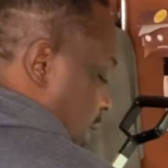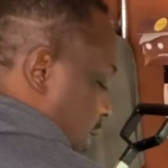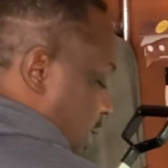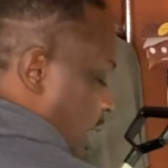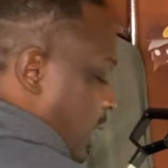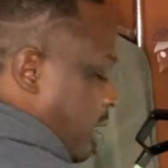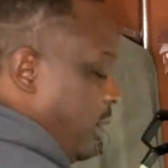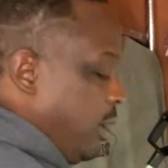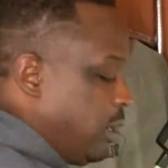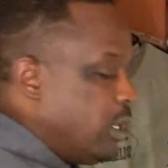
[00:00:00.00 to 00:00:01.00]
of that sock,
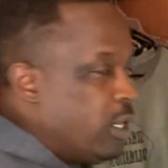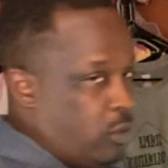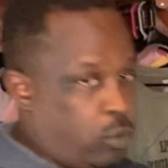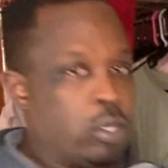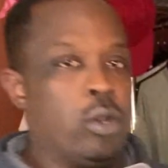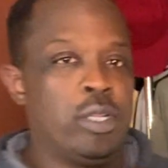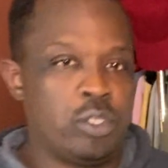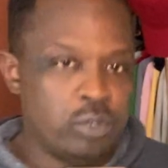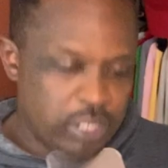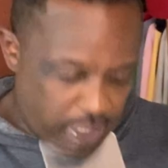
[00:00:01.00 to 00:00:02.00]
we'll go and
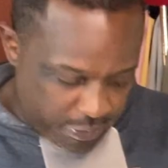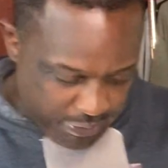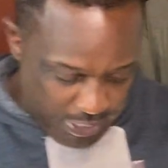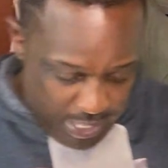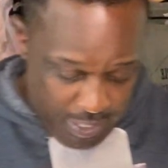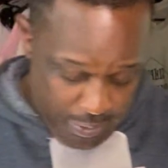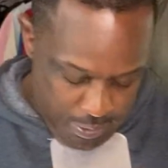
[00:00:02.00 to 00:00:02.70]
do the other side.